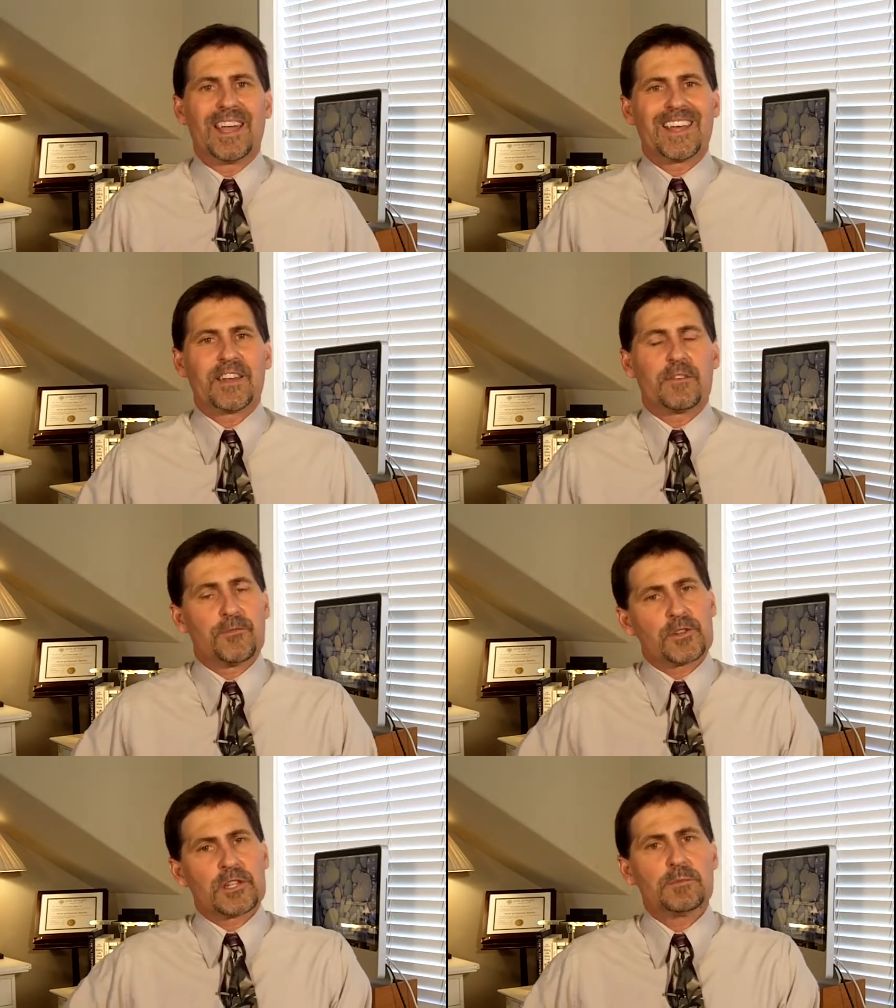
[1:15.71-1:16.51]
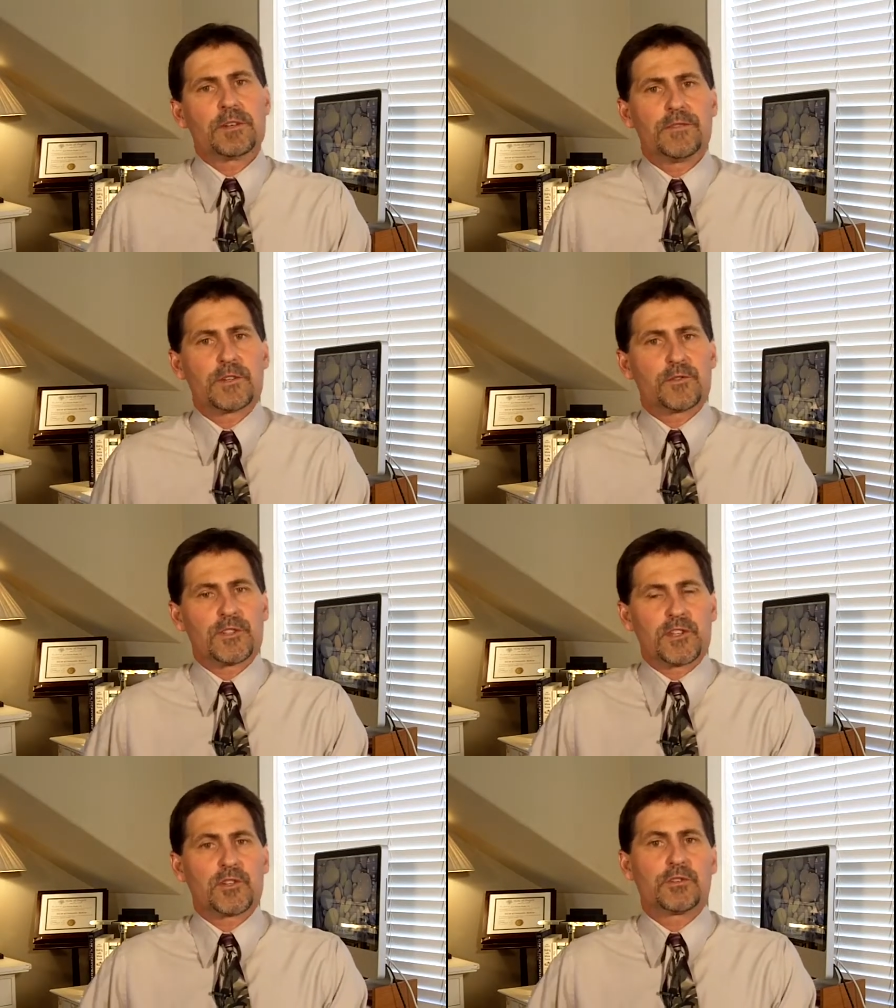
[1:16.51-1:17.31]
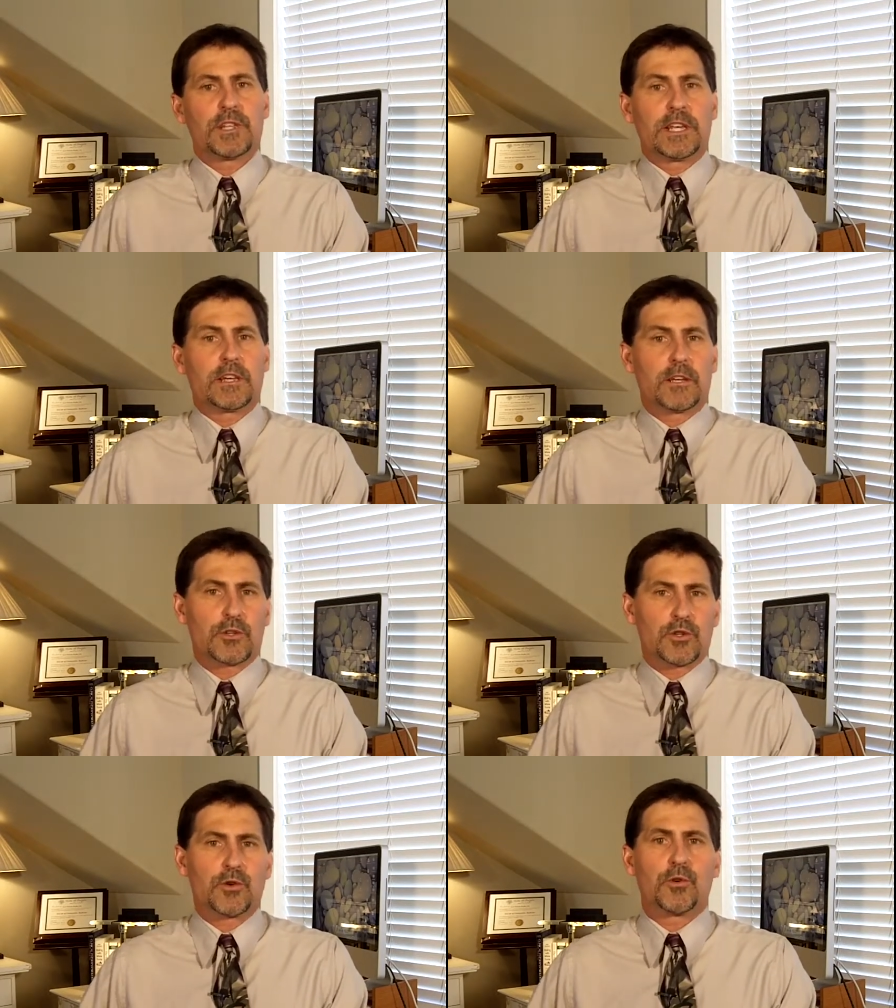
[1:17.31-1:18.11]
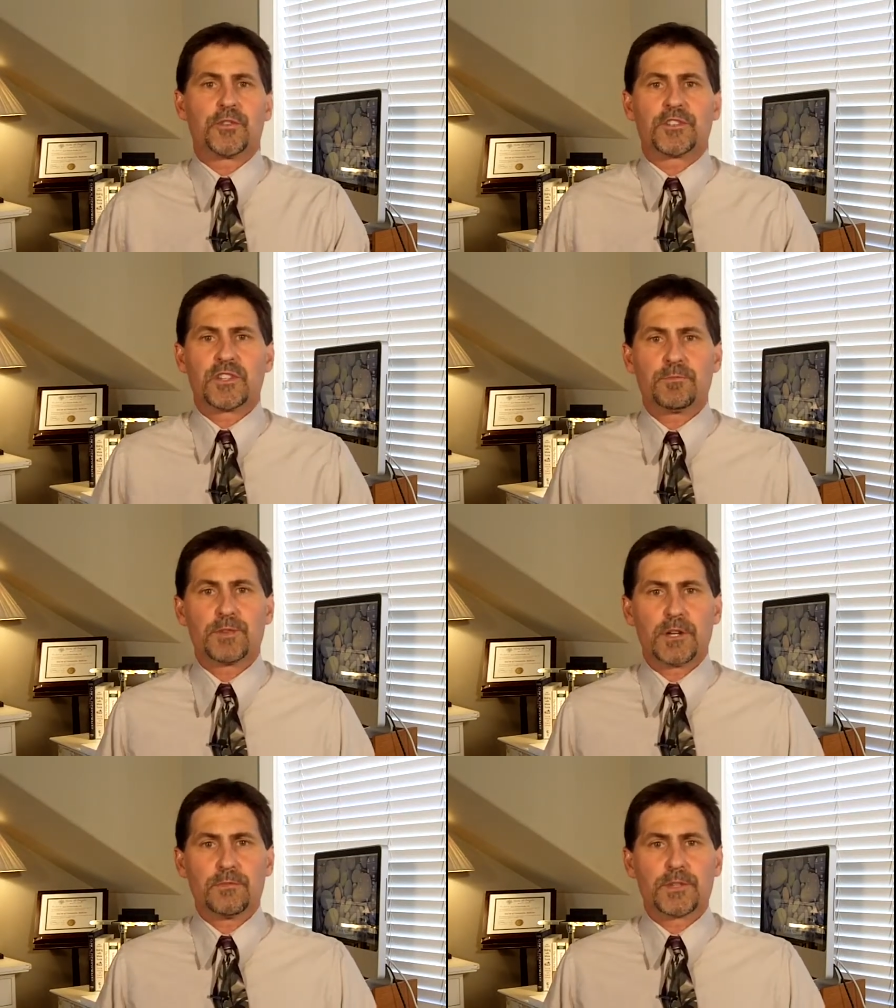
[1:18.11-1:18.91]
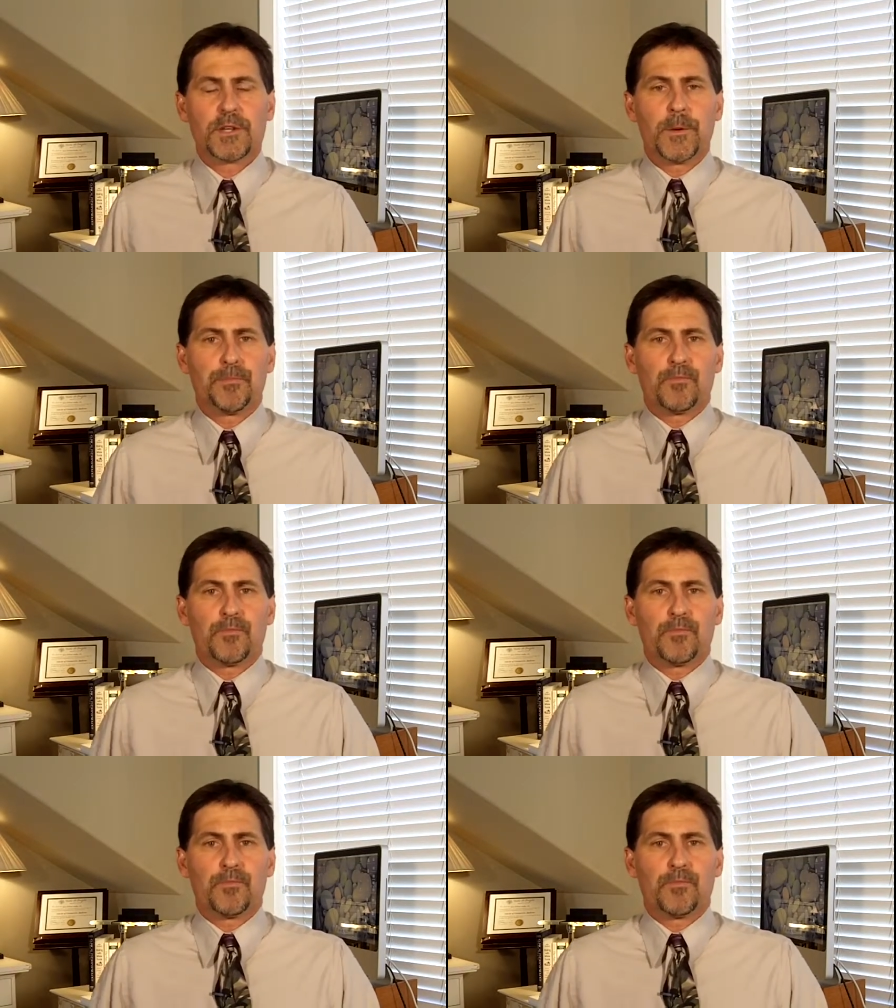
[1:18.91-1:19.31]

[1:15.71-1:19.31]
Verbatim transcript: and for some individuals, they certainly can control the symptoms